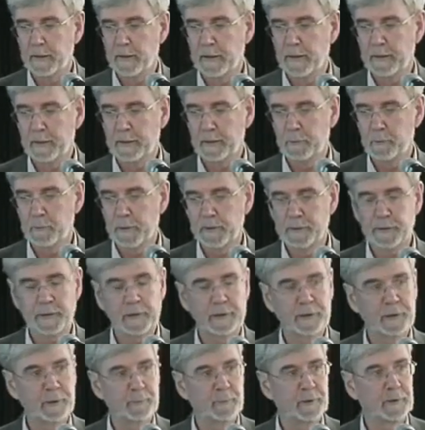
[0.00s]
and the best
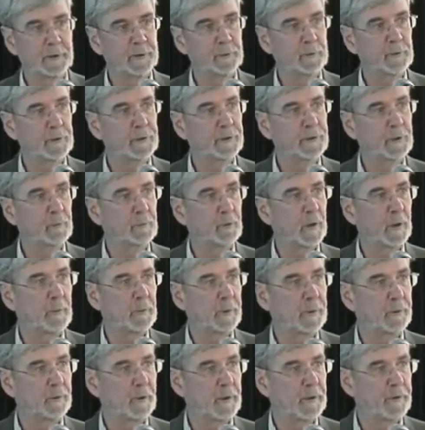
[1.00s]
estimates were somewhere
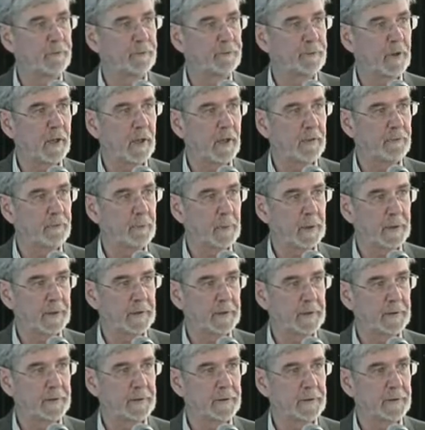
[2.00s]
between 5
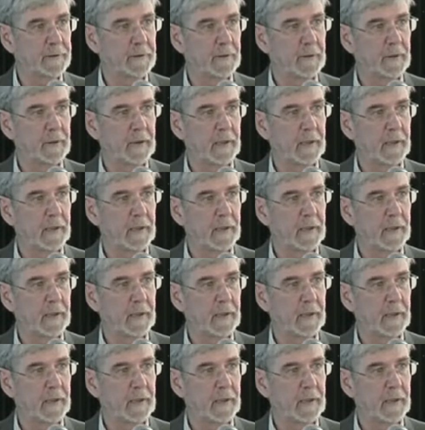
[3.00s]
metres